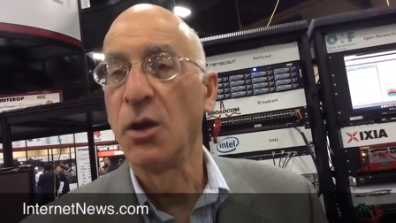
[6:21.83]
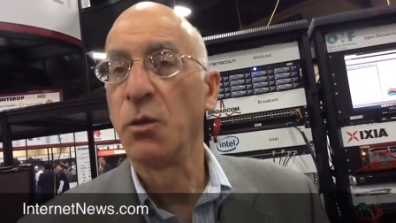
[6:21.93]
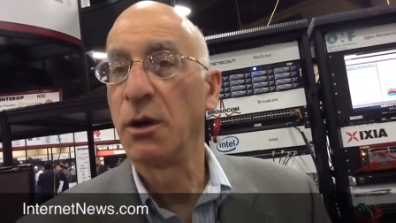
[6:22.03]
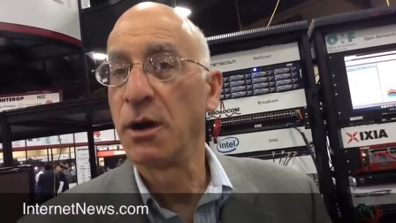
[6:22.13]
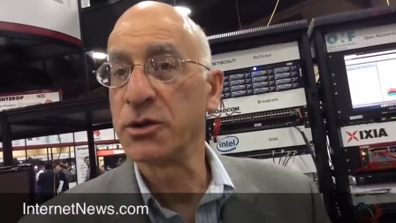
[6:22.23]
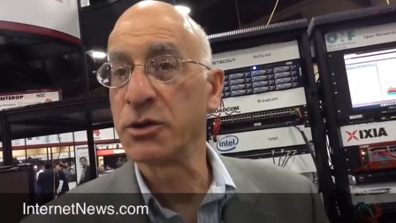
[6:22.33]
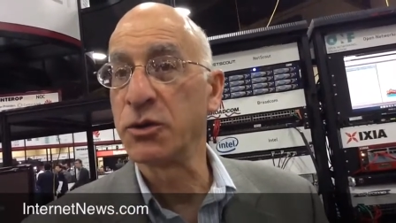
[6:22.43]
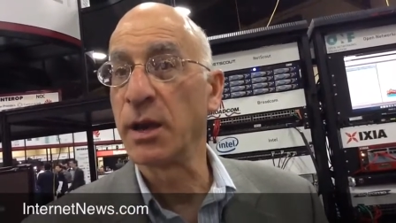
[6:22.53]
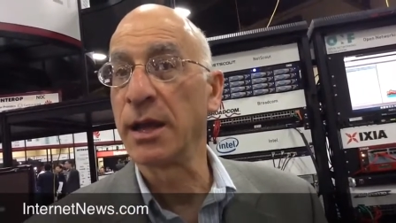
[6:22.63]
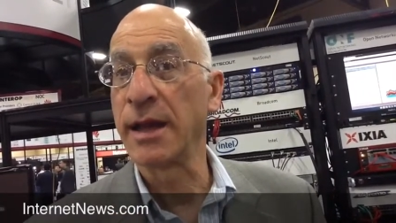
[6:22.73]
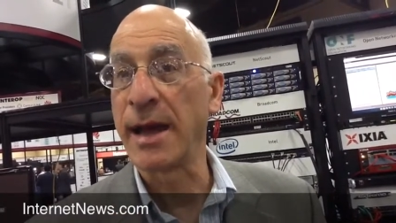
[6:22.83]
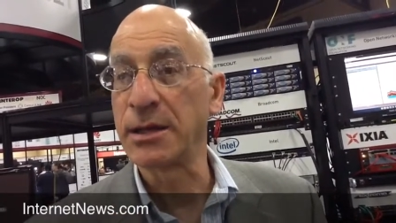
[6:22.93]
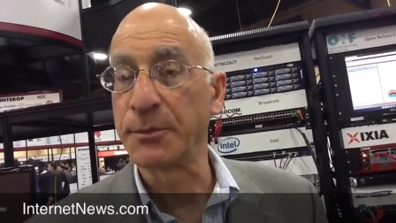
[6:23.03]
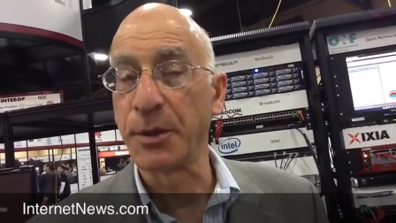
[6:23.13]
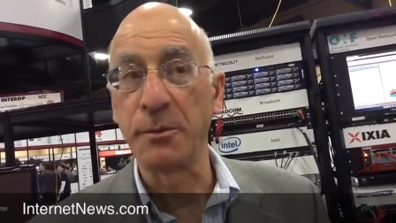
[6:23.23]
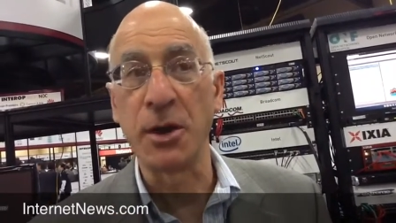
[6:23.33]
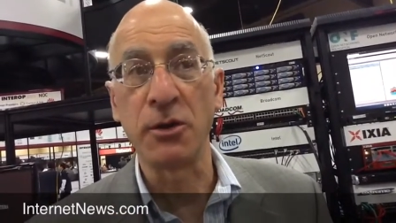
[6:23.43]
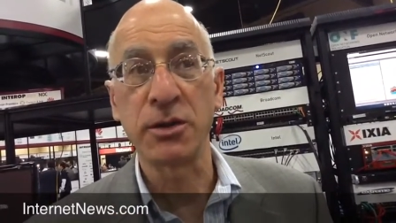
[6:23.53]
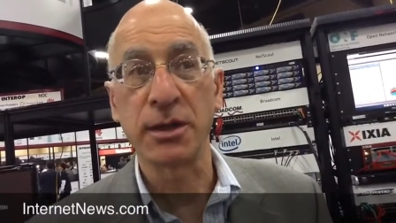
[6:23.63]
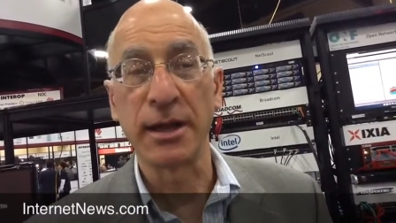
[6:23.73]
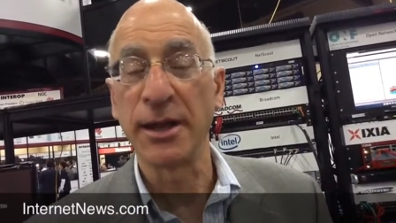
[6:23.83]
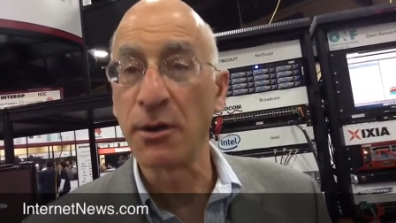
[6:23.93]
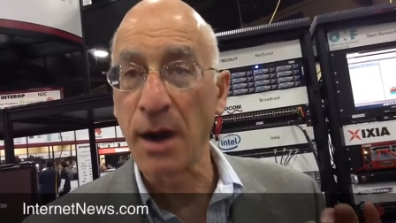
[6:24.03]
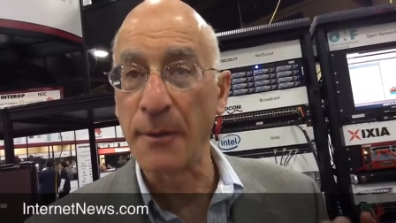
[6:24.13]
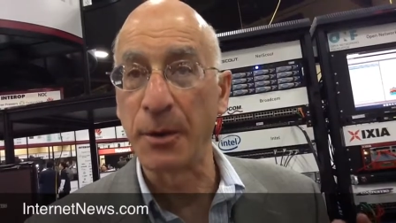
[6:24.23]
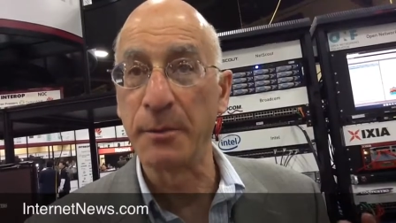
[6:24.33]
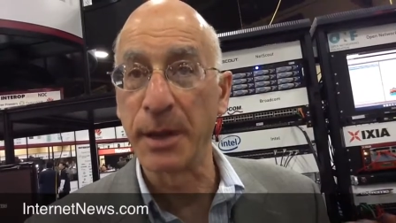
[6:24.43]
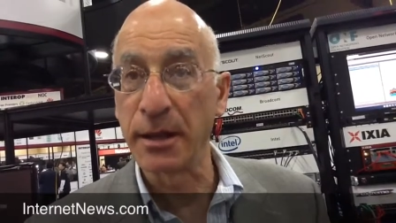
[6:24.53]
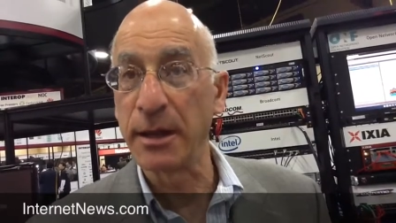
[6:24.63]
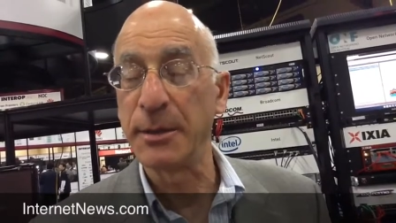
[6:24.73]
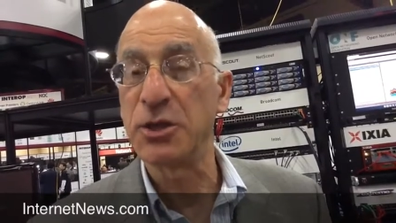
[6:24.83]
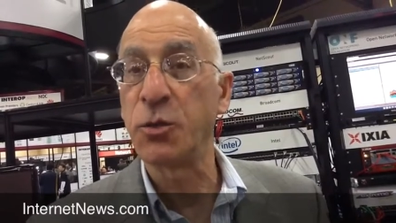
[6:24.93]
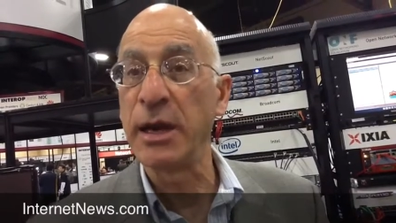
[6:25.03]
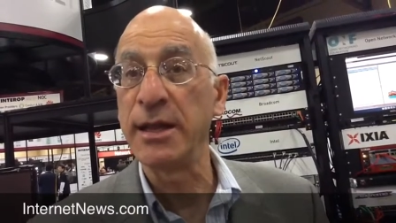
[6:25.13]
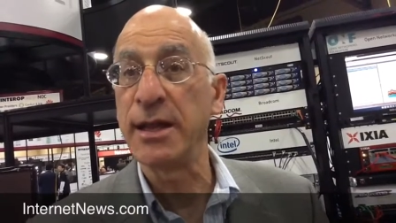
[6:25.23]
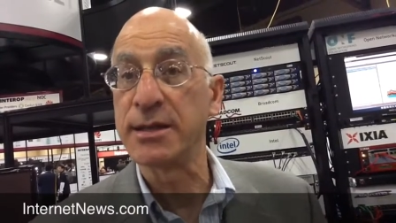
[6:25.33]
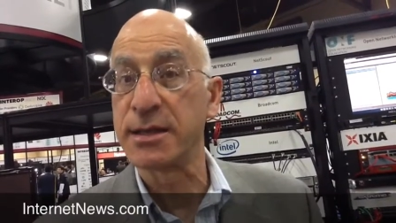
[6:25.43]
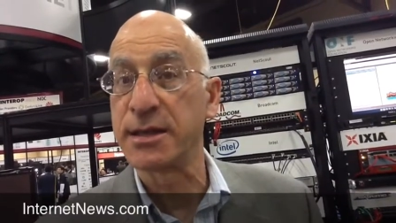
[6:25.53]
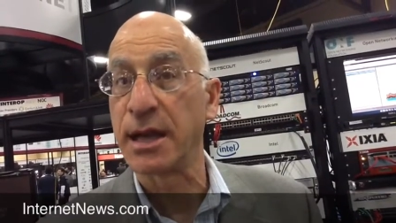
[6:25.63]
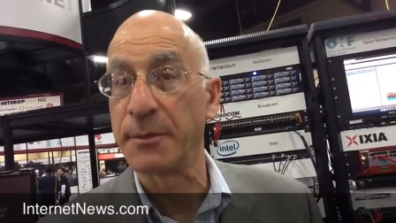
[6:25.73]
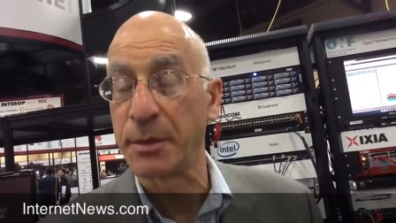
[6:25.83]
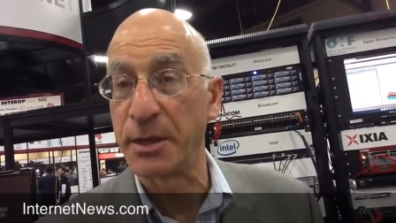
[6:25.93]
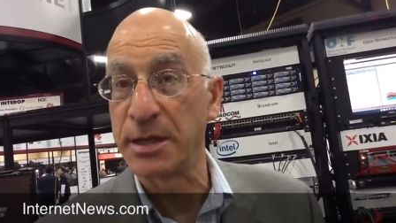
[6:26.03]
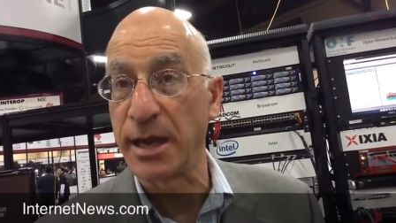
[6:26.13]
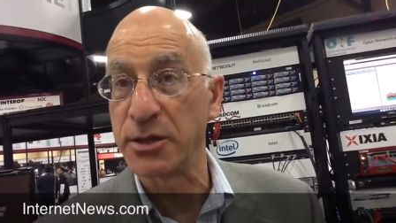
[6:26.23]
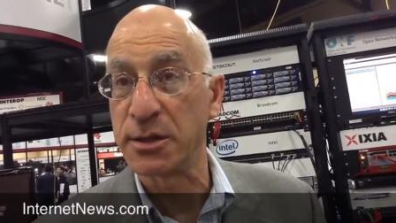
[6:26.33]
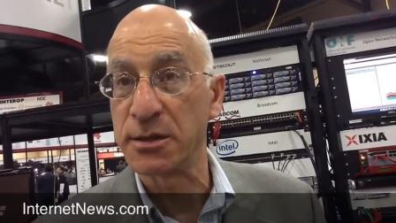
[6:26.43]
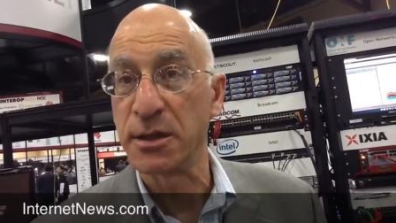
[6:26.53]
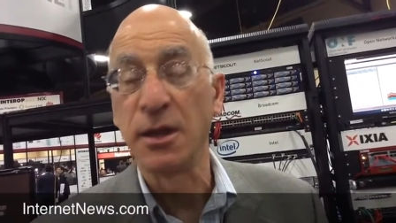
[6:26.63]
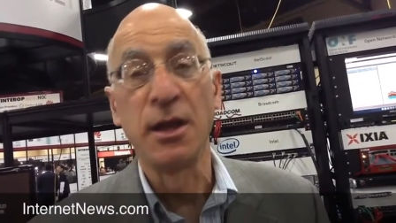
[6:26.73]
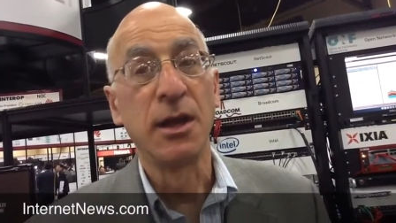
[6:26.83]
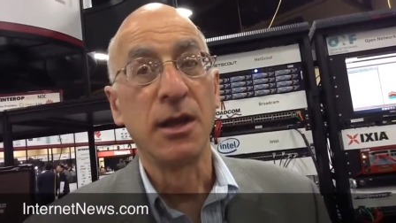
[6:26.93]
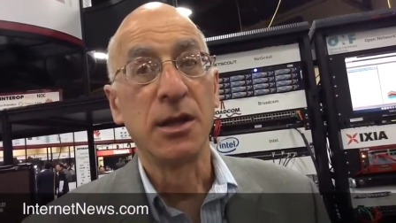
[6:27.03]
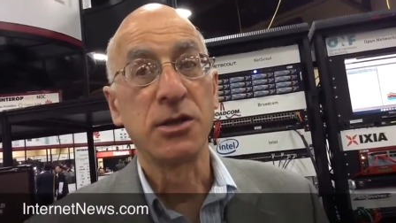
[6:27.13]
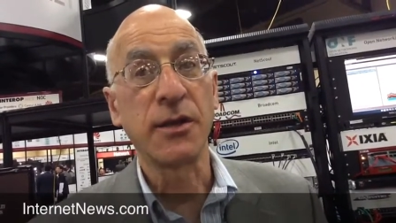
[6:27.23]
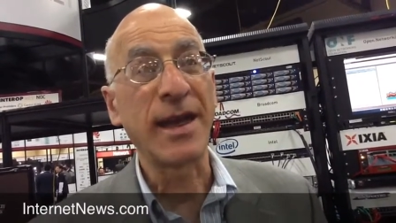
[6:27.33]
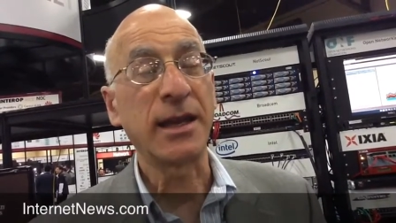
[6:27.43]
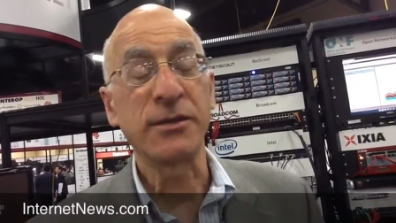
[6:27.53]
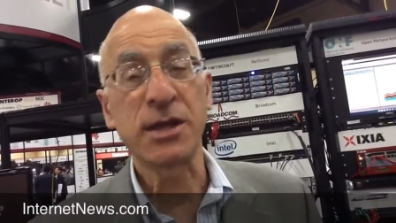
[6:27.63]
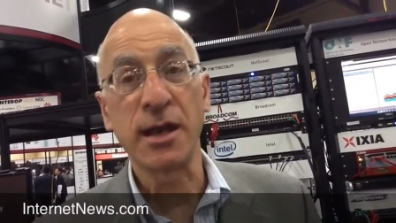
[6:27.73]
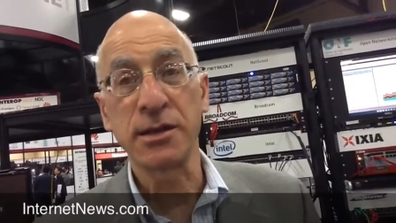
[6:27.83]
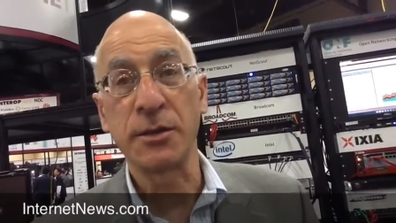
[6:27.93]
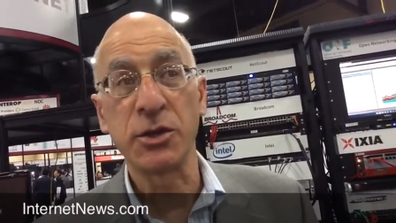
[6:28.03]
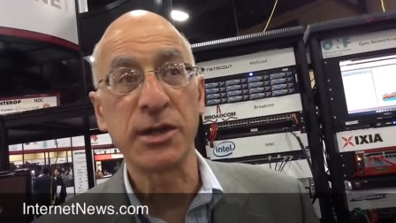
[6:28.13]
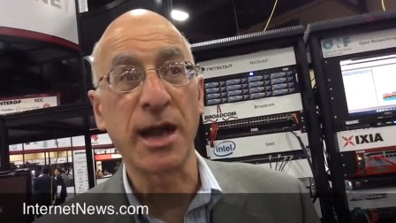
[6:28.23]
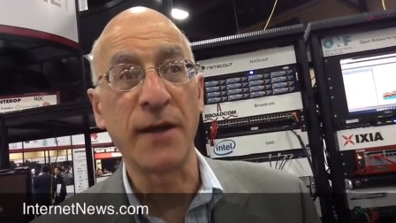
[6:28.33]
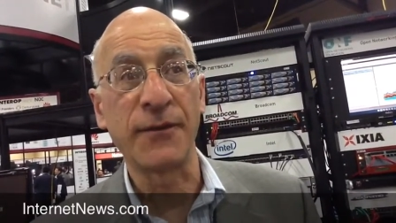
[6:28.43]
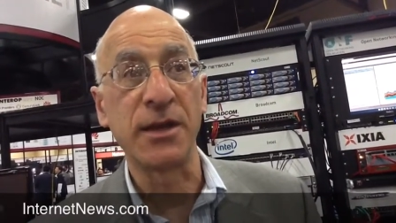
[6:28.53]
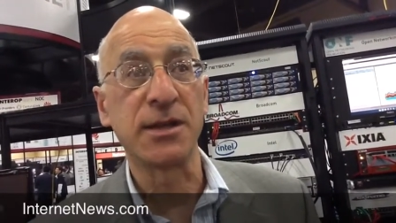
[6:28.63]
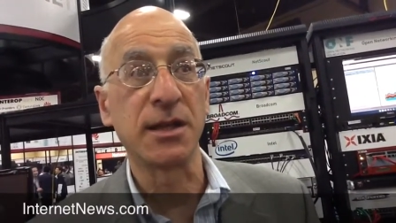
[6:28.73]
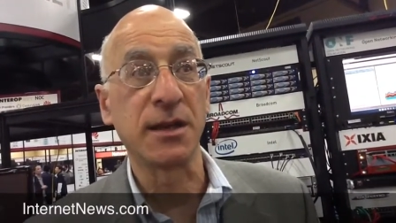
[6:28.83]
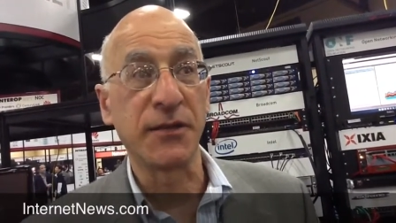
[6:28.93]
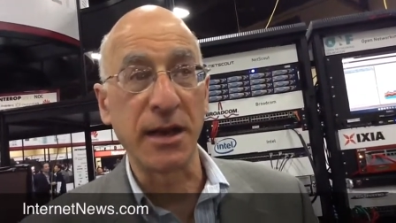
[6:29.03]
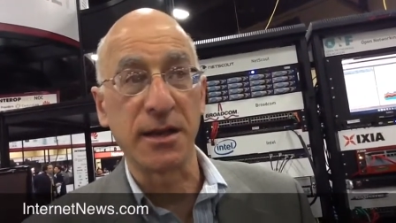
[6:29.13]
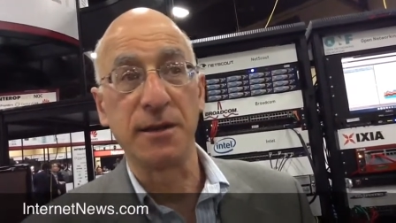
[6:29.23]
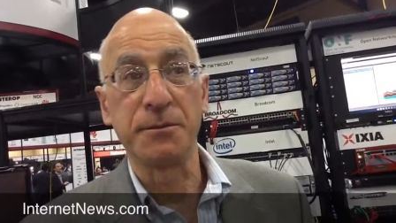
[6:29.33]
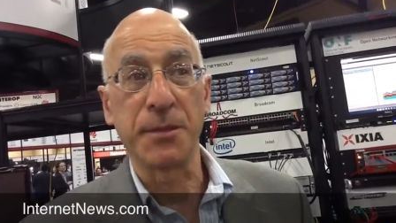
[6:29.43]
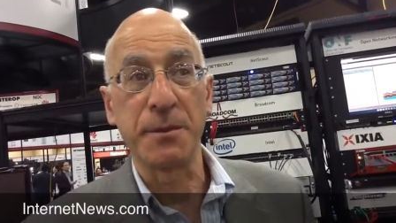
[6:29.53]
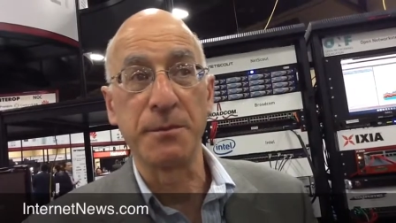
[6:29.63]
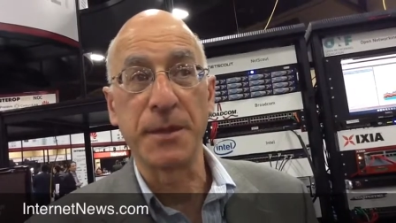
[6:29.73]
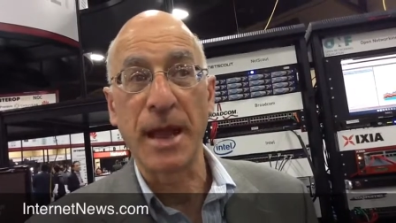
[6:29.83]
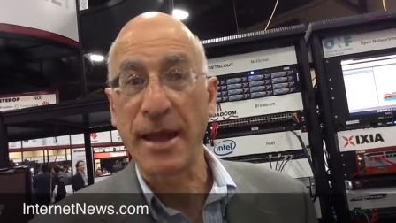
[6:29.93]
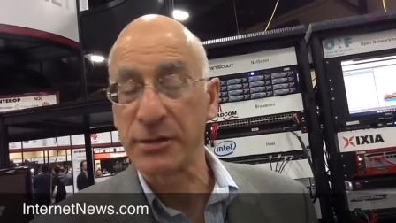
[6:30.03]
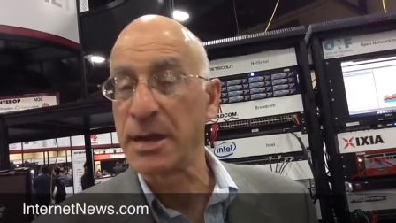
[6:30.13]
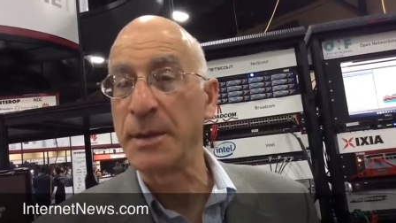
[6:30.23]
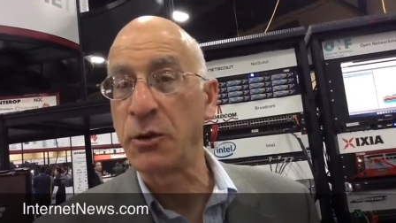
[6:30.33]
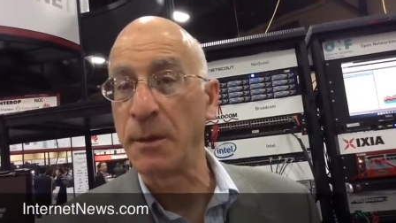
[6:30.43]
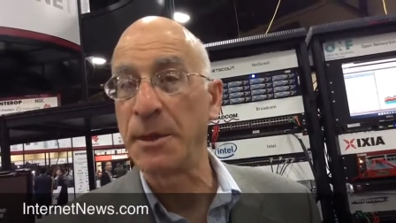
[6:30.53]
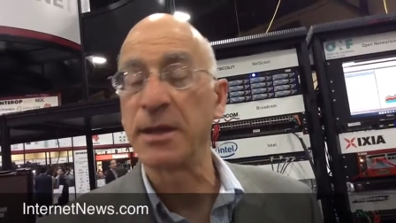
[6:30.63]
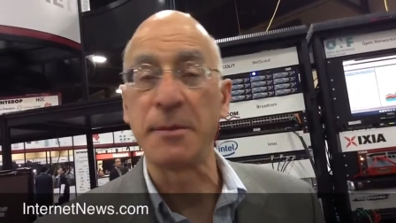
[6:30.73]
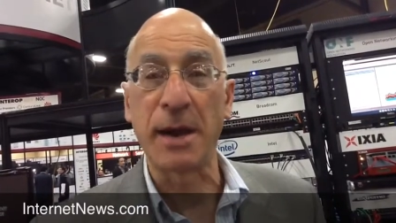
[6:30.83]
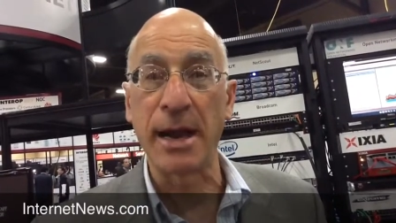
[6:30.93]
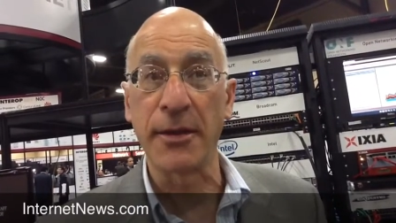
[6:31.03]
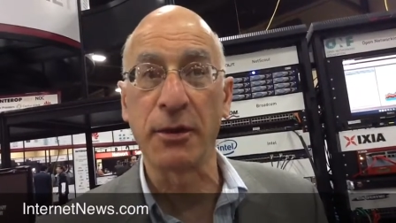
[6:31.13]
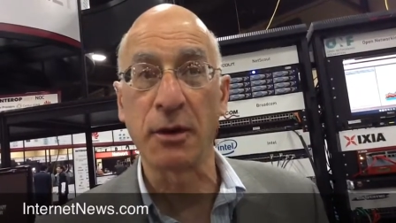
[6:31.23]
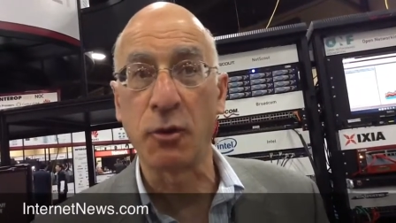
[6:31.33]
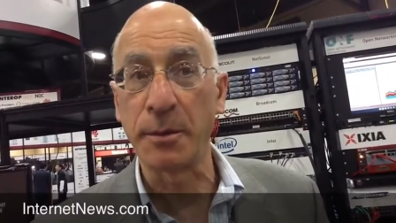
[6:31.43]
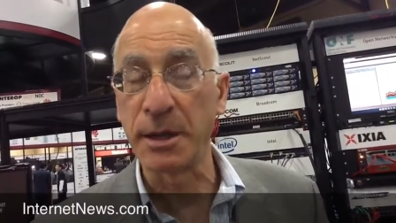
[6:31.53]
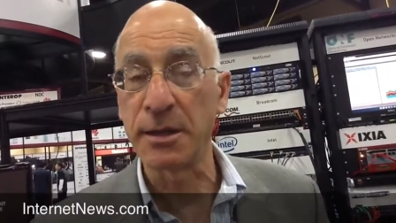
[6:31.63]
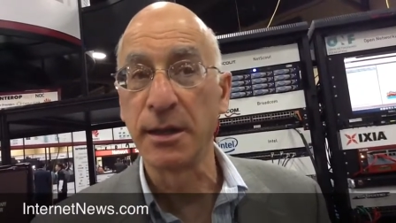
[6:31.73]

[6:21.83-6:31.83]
We're also doing a lot to promote interoperability between the existing implementations. So that gives customers confidence that if they have some equipment, they buy other equipment,